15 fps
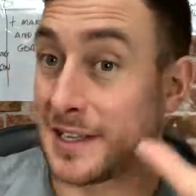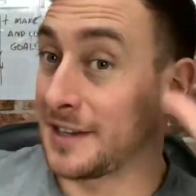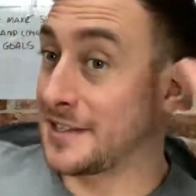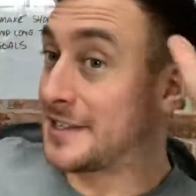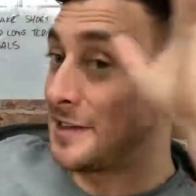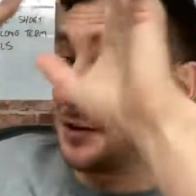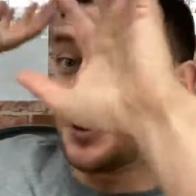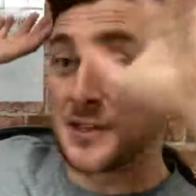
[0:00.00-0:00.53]
You can
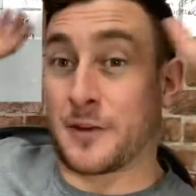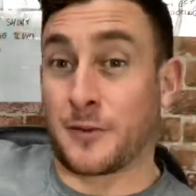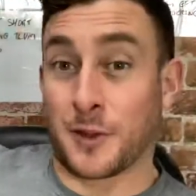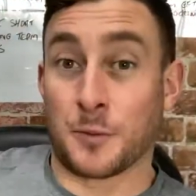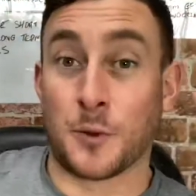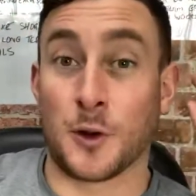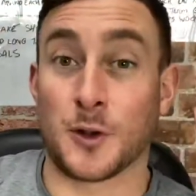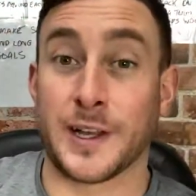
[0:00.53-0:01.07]
see all the stuff on the
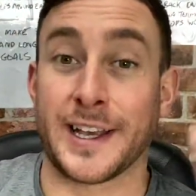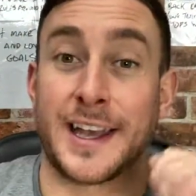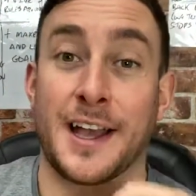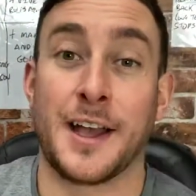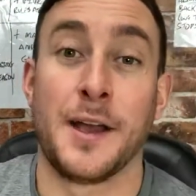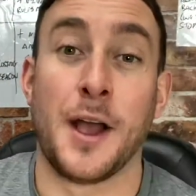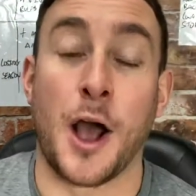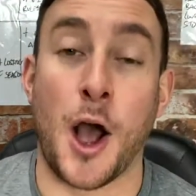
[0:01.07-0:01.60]
wall
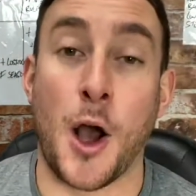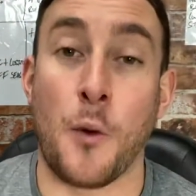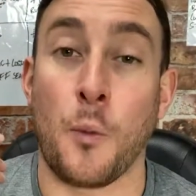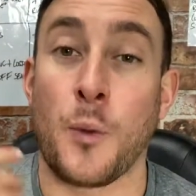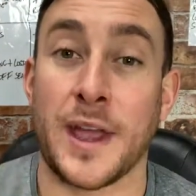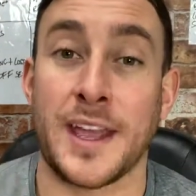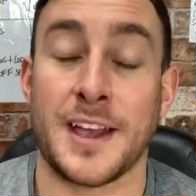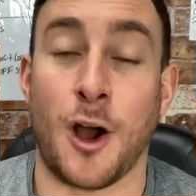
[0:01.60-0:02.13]
here. Uh,
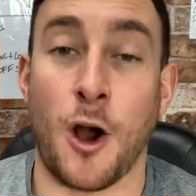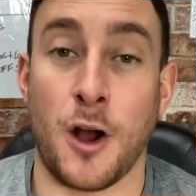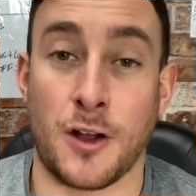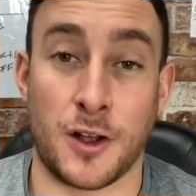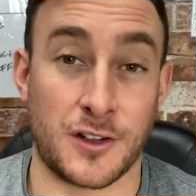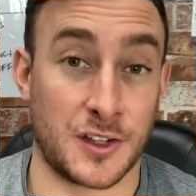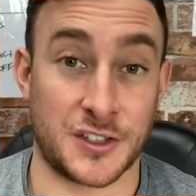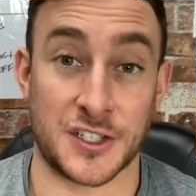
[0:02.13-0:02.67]
we're
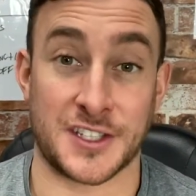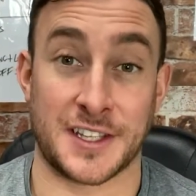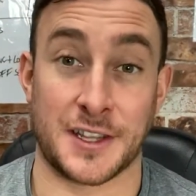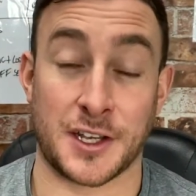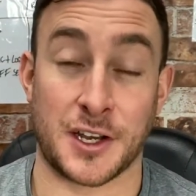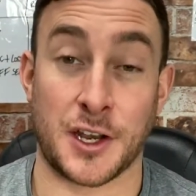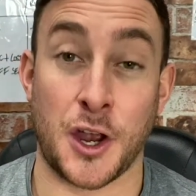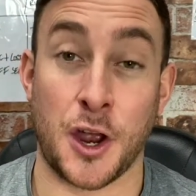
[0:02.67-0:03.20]
just in the